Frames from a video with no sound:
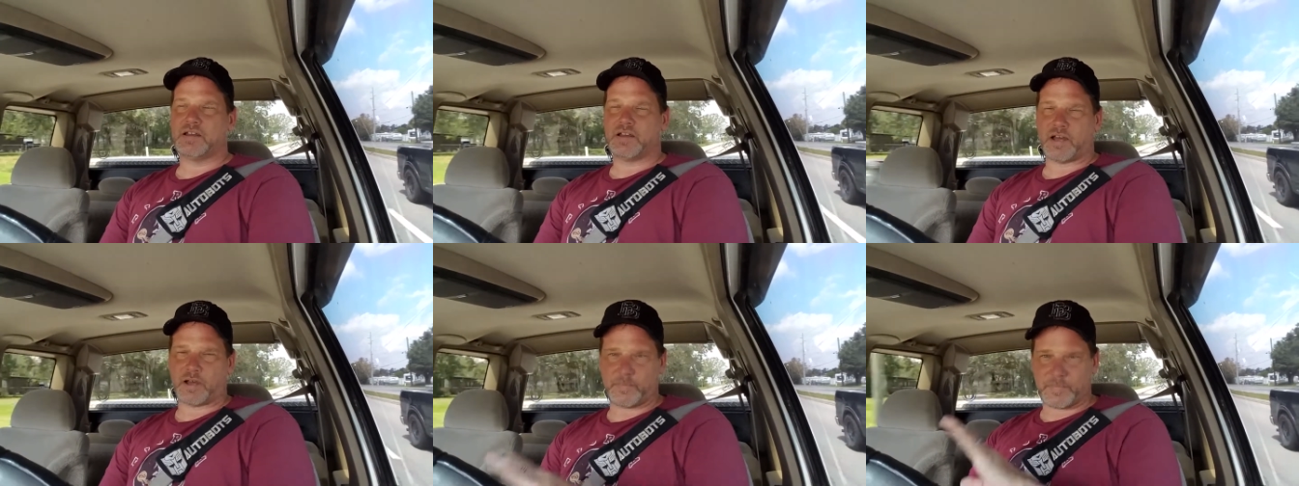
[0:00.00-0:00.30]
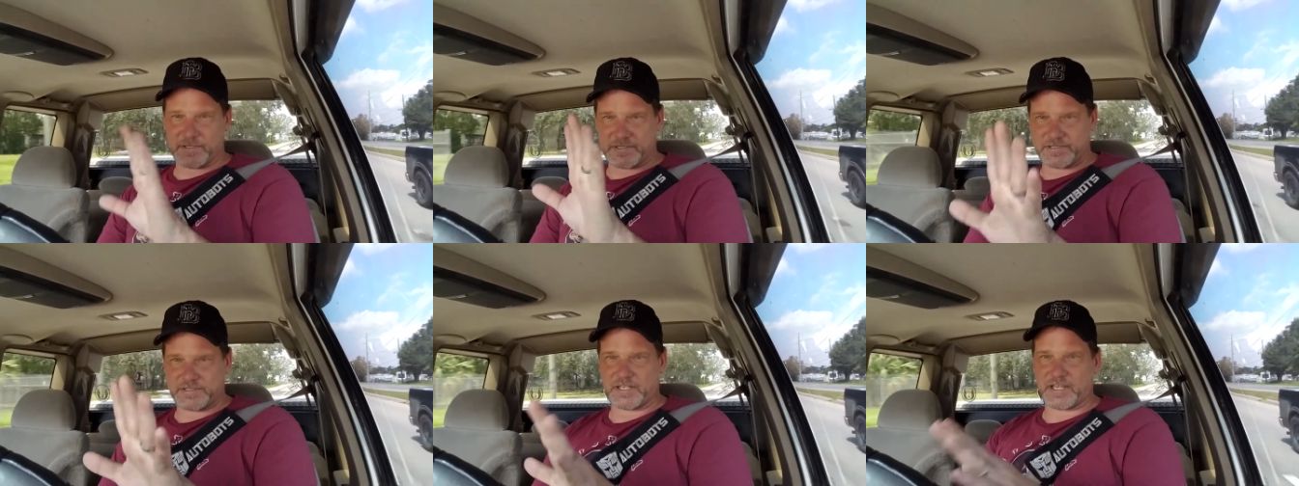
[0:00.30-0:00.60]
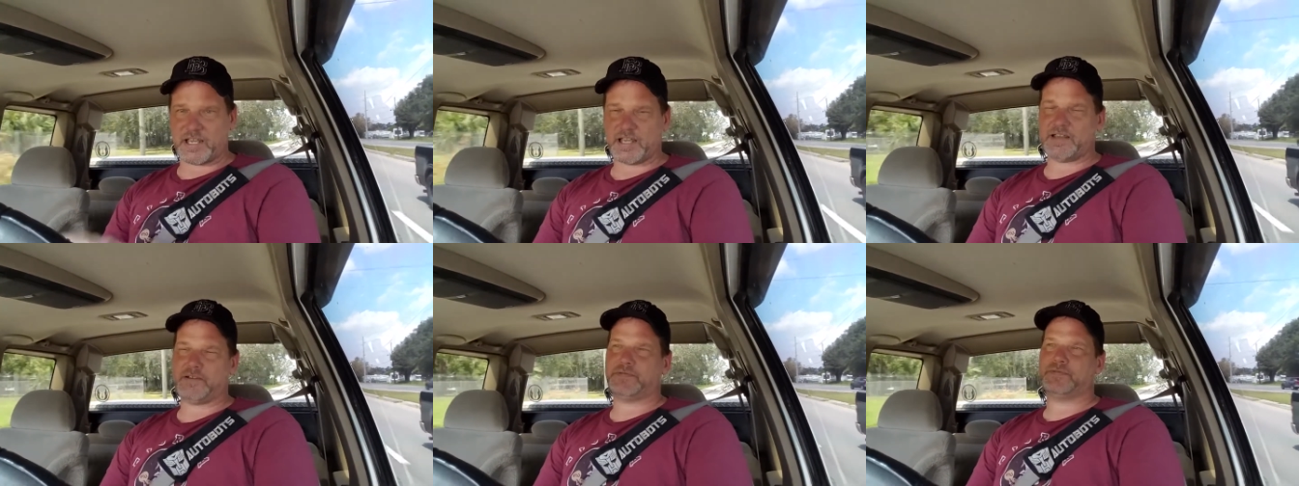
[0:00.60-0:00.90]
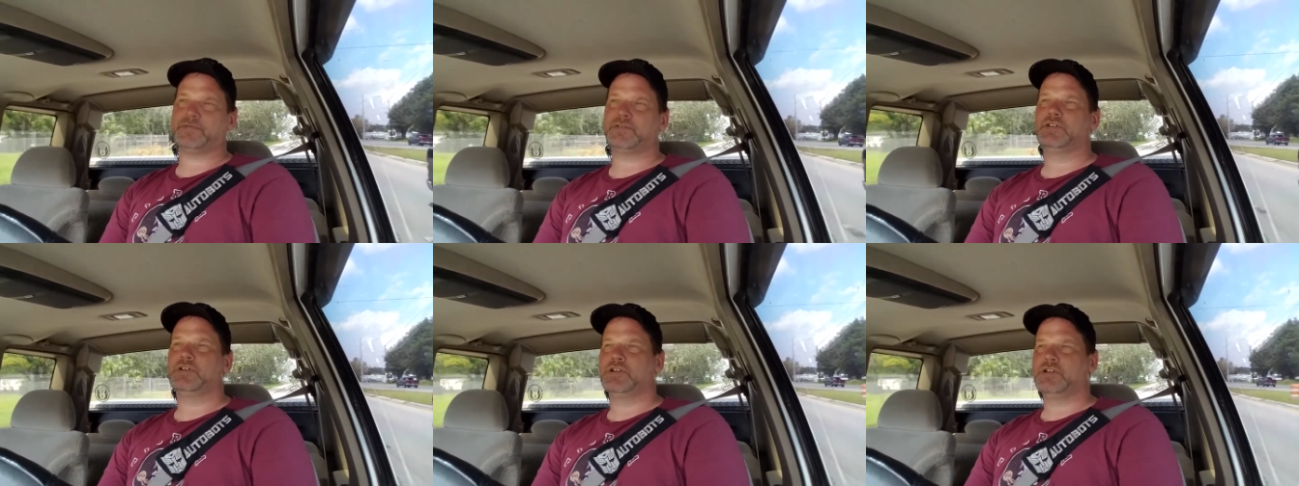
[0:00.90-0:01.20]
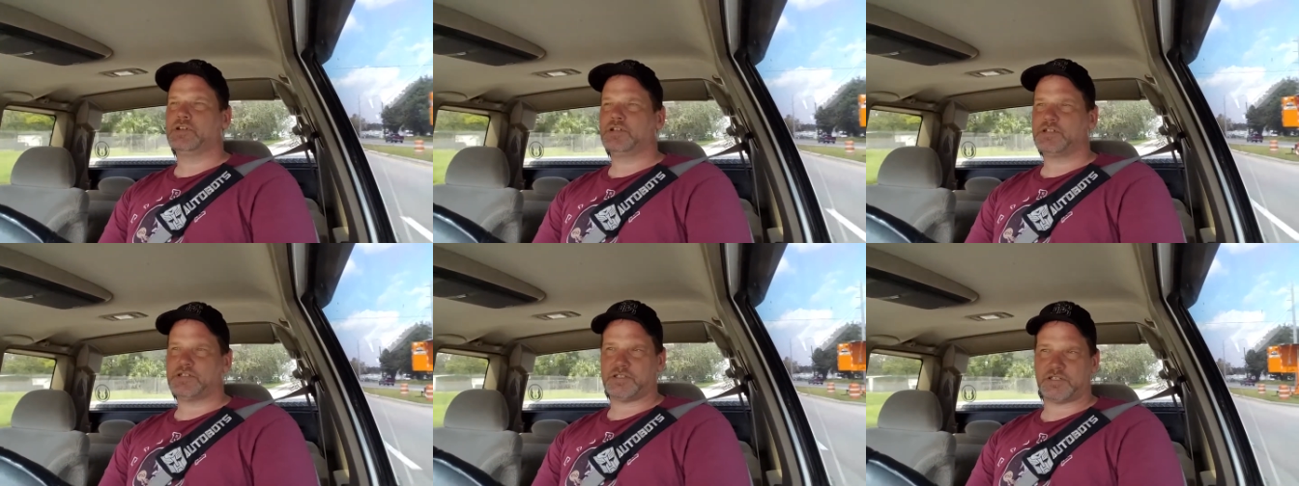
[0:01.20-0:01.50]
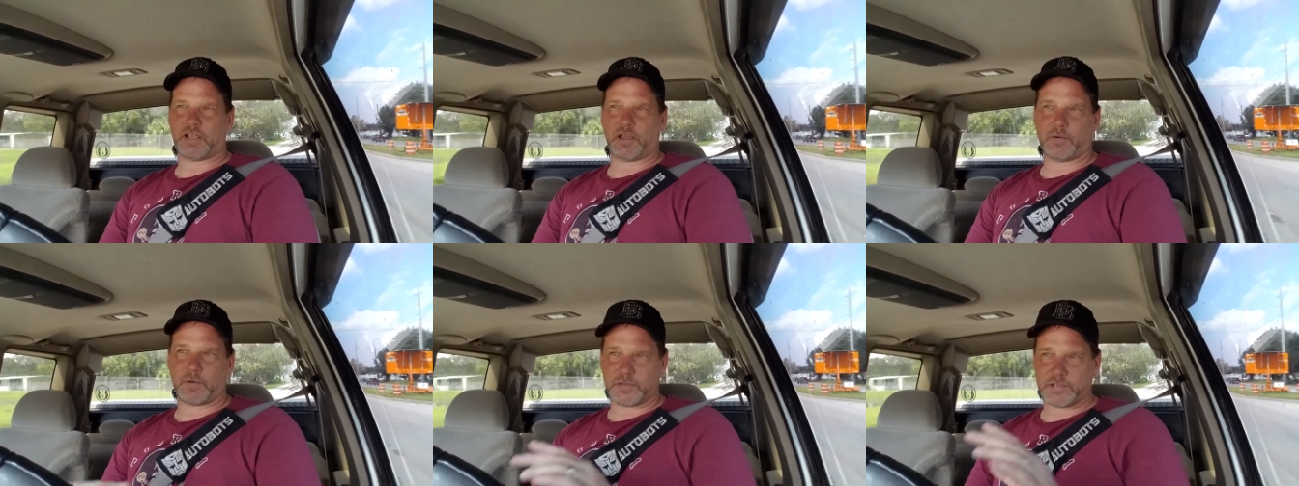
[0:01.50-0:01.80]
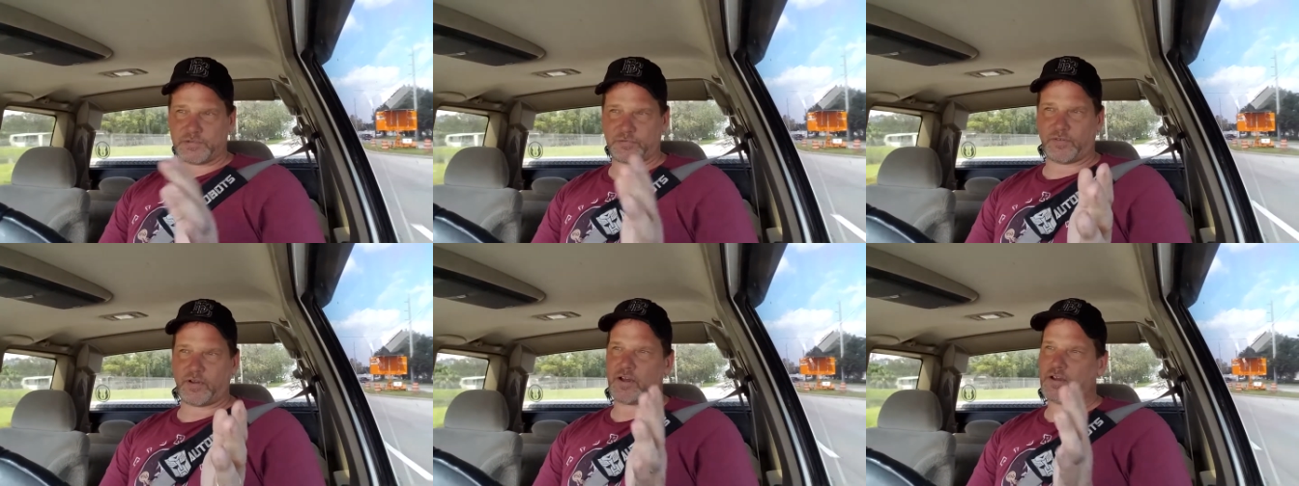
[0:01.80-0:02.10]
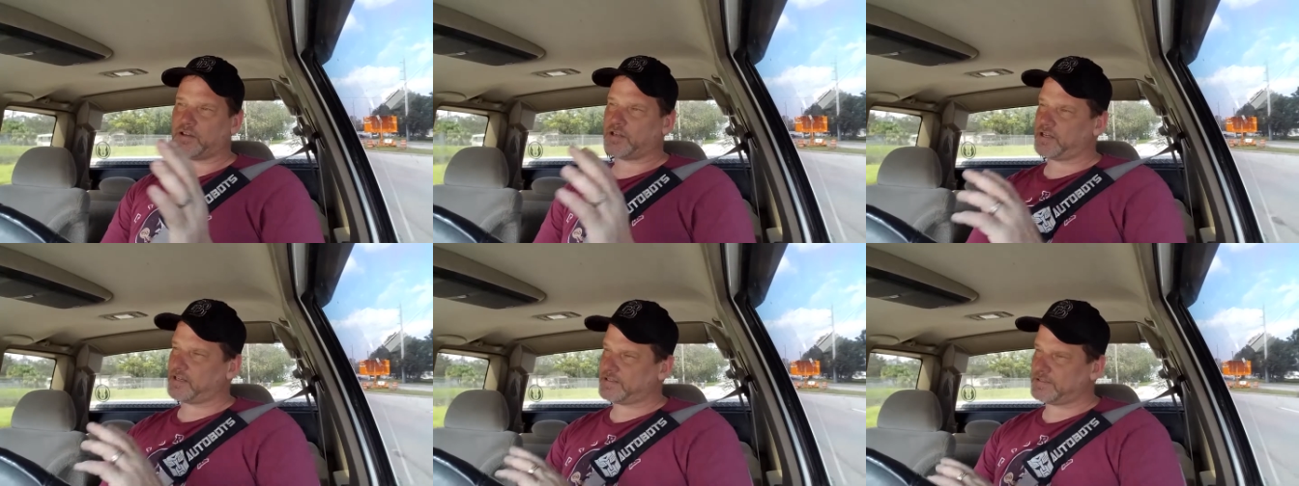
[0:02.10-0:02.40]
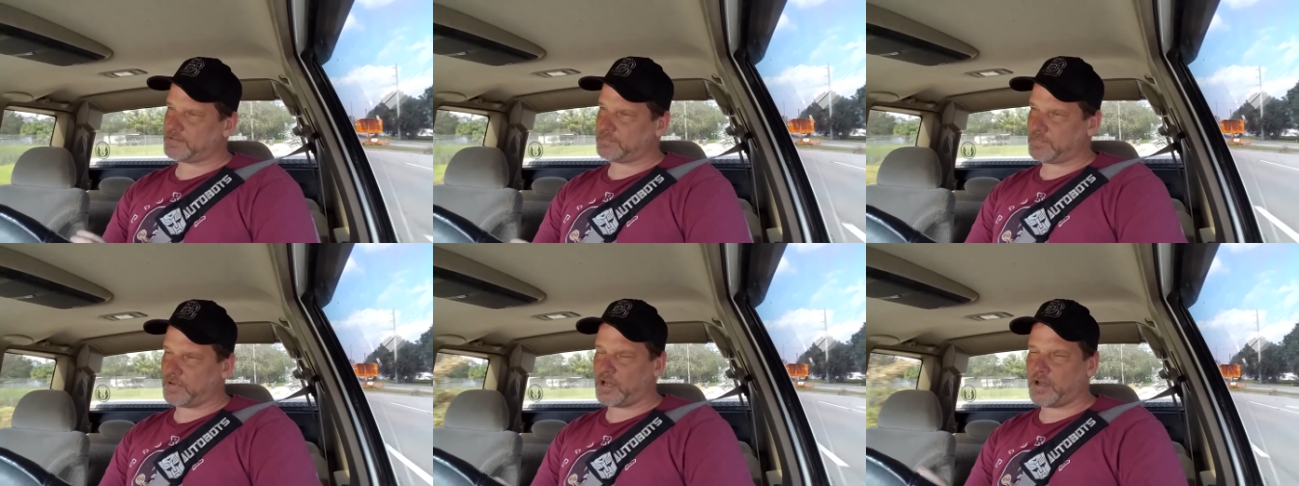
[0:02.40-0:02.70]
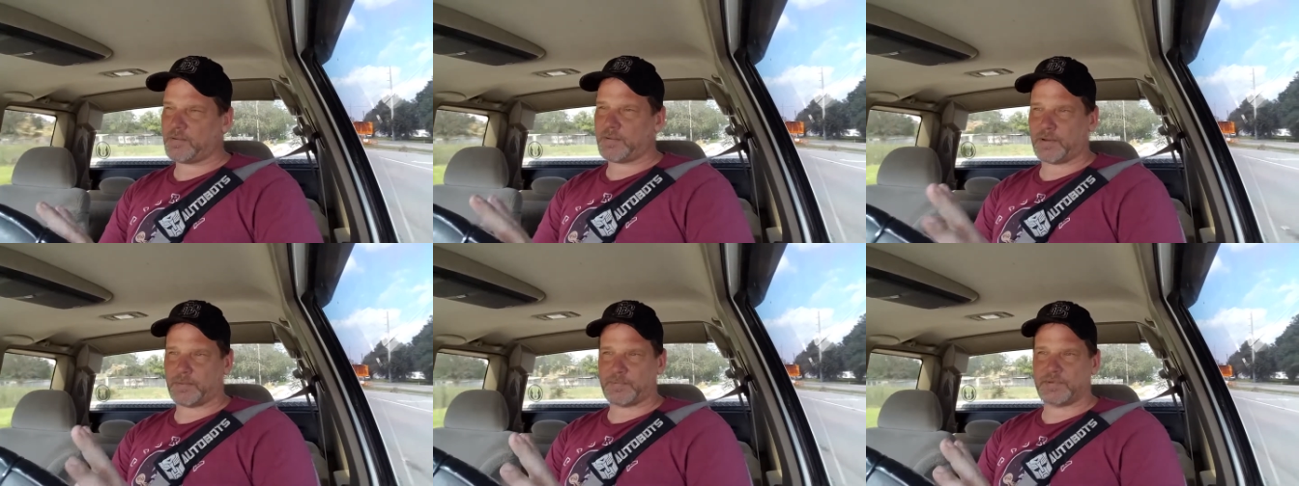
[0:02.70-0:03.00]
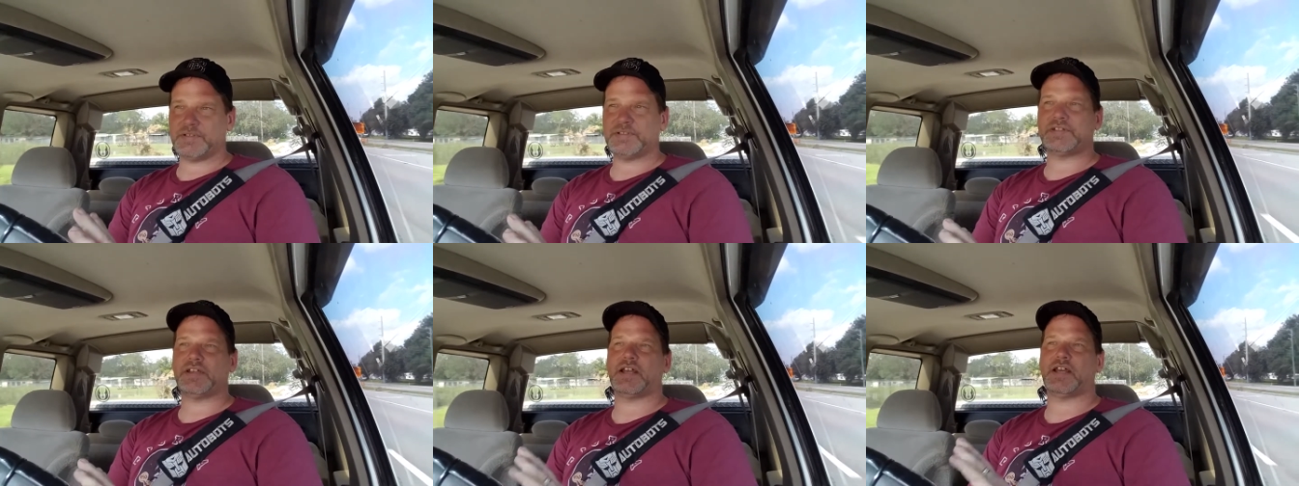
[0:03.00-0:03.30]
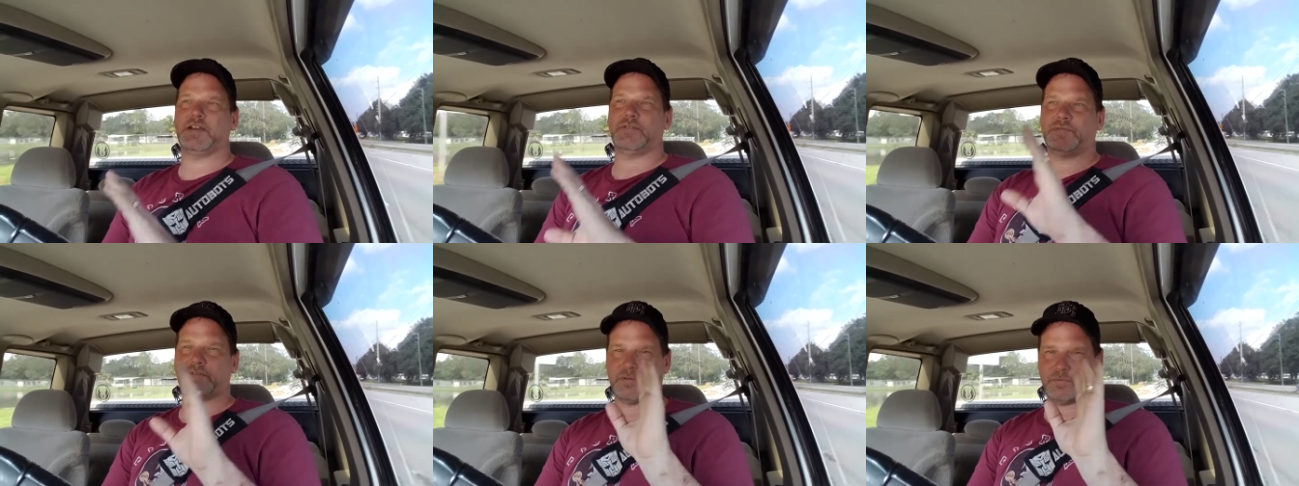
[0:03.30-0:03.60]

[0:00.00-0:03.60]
I'll be safe. She's like, well, it's foggy. I said, Mom, I'll be safe.